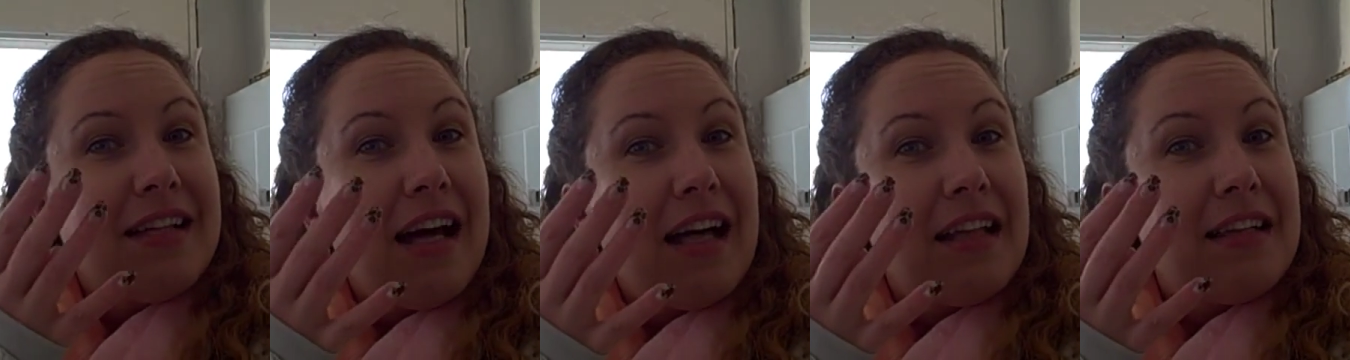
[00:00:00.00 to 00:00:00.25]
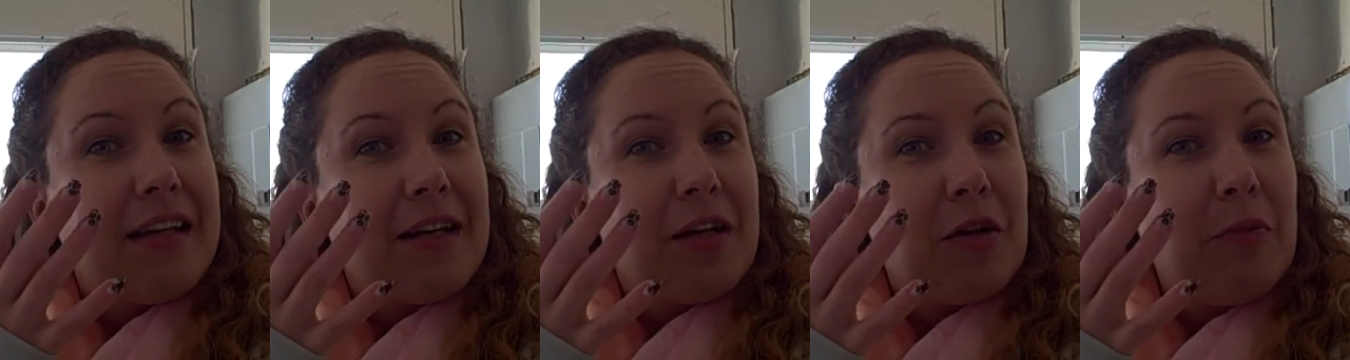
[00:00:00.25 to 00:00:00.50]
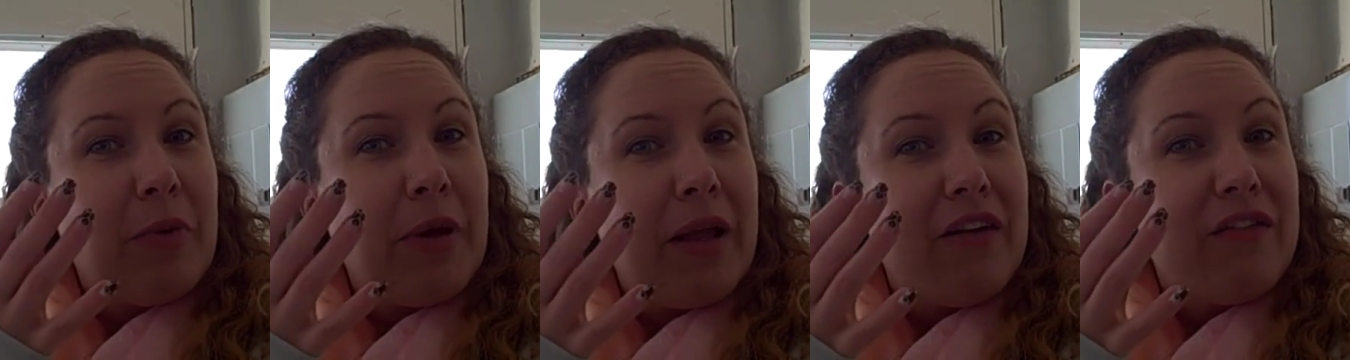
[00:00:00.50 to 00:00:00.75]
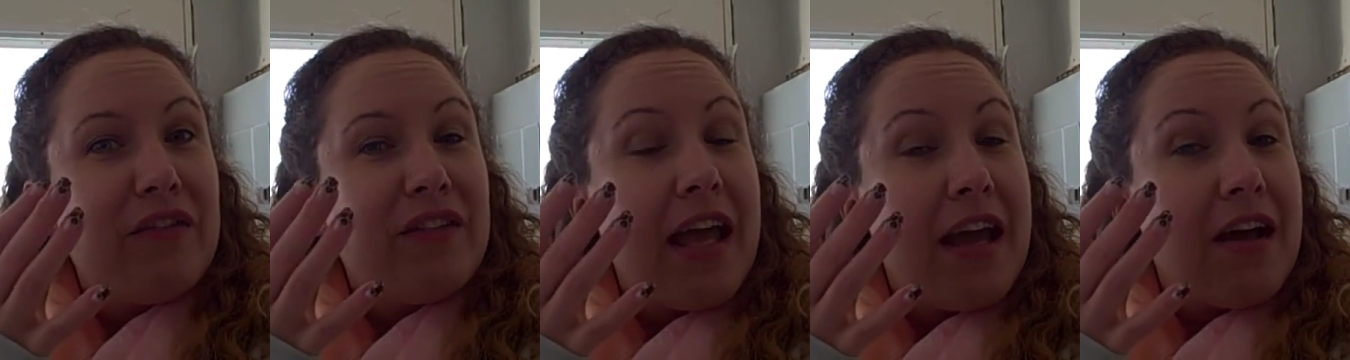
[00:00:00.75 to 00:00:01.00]
a little bit
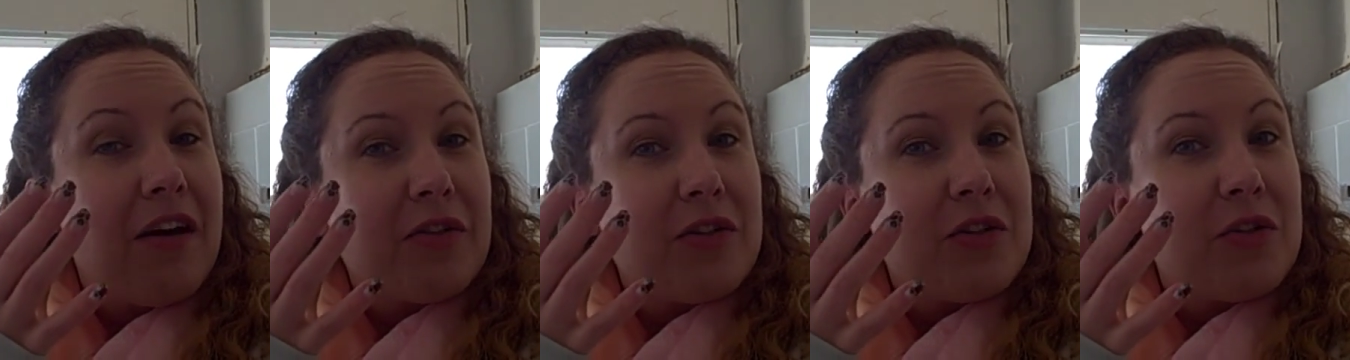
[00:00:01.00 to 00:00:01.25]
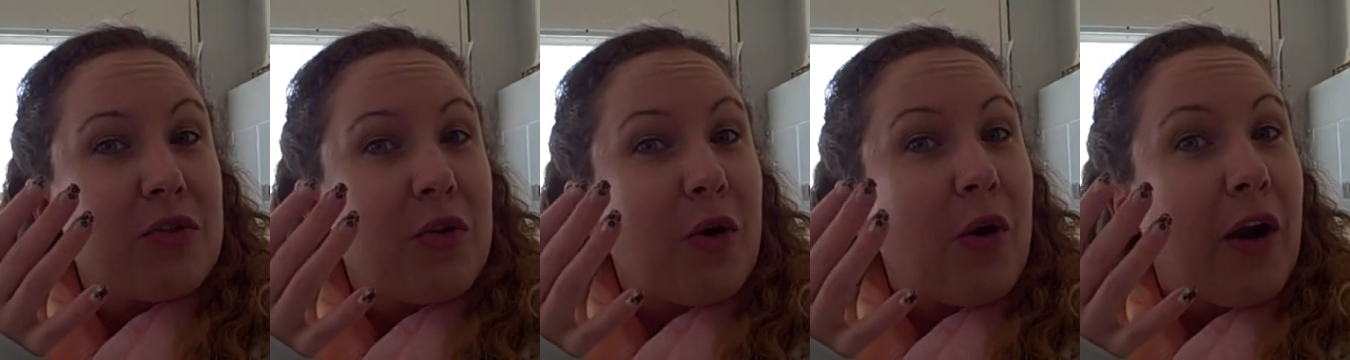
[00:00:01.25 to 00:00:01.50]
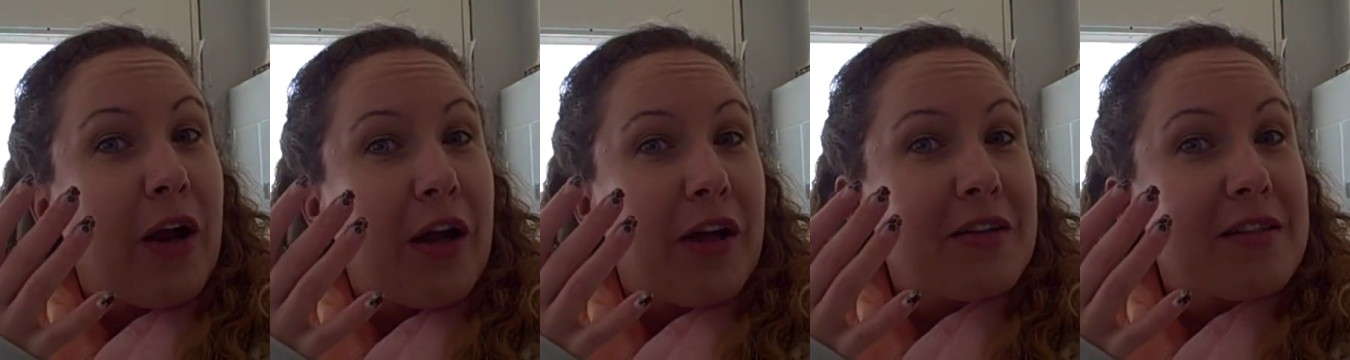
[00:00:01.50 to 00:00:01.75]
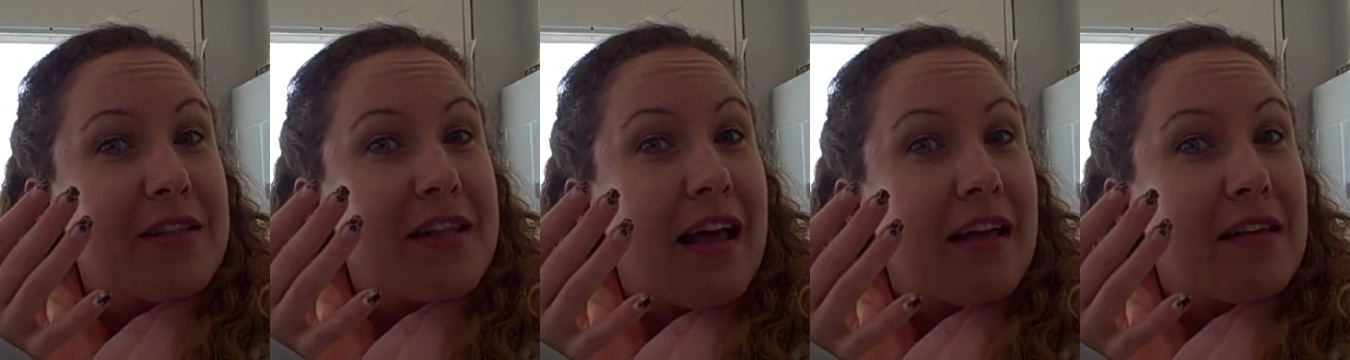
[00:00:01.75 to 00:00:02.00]
of nail
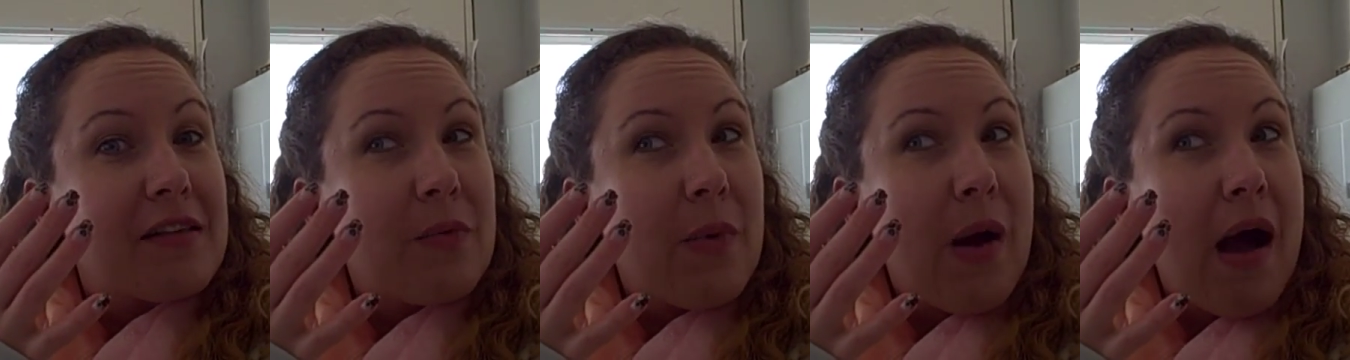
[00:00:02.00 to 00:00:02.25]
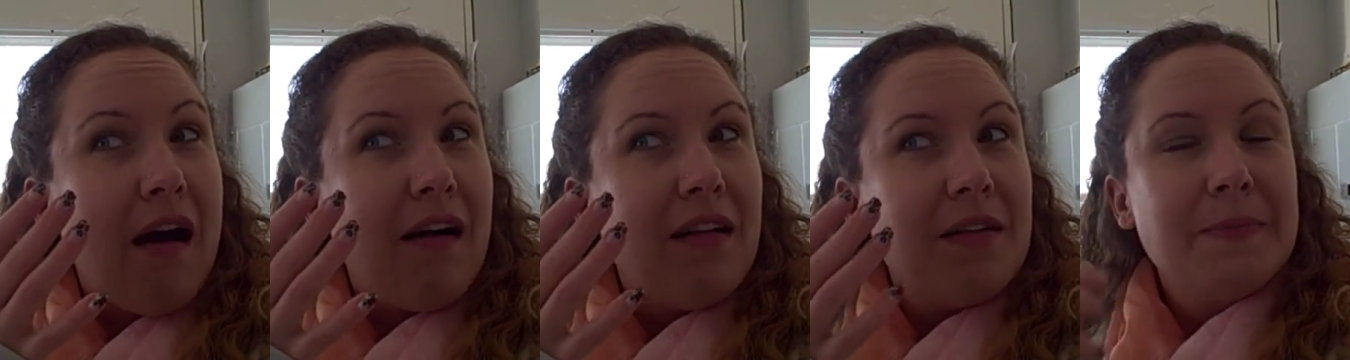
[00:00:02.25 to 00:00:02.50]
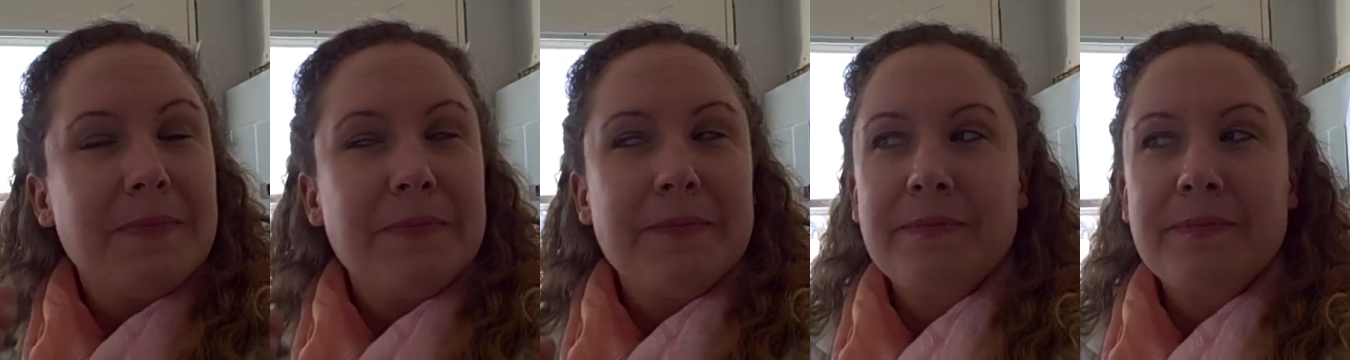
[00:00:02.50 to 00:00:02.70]
tutorials as well.